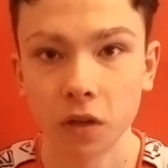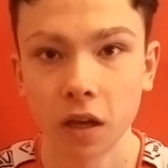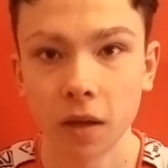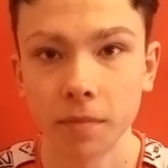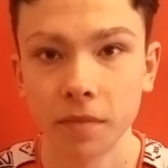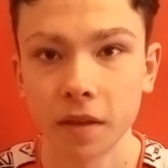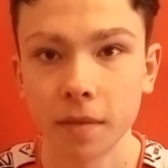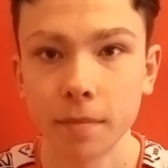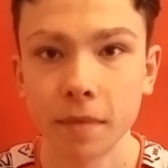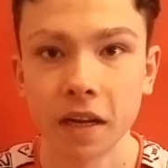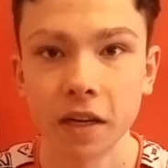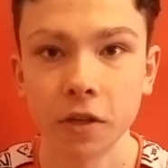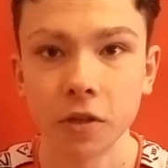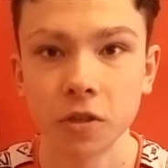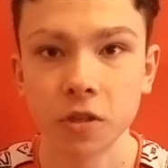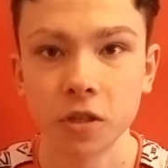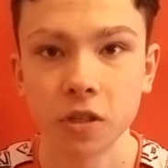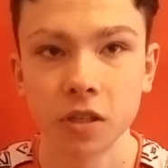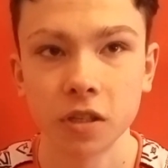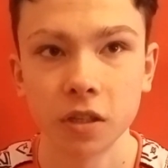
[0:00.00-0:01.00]
Cup they
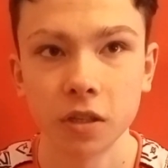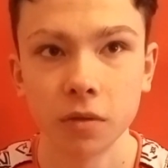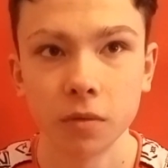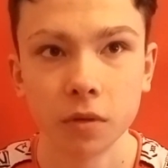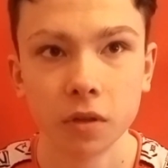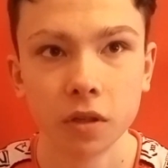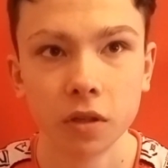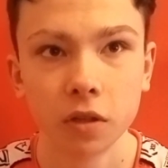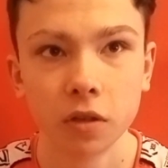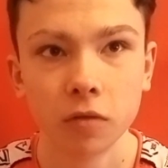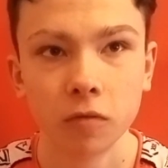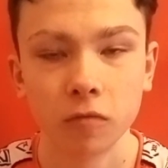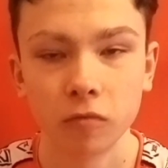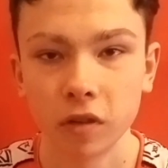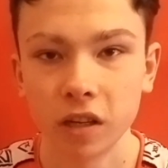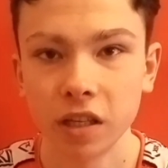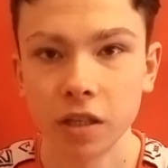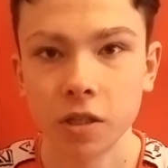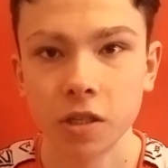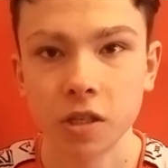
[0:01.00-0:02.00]
managed to
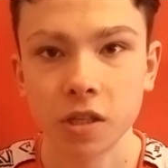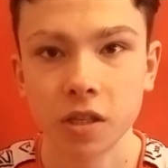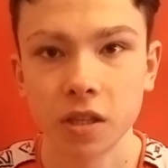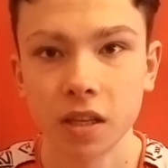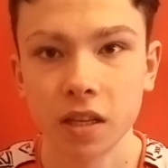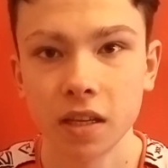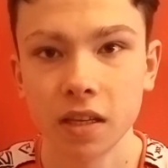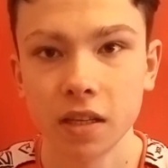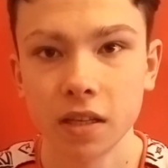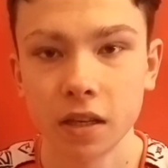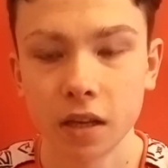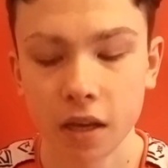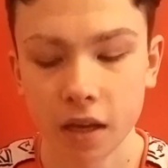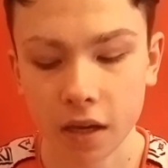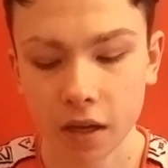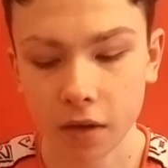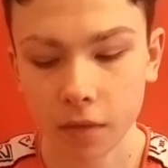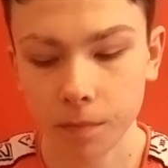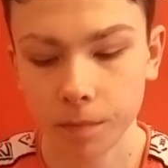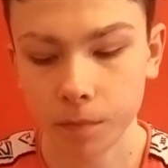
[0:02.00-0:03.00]
reach the,
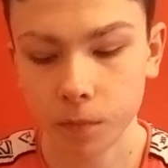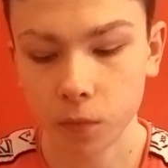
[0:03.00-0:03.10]
uh,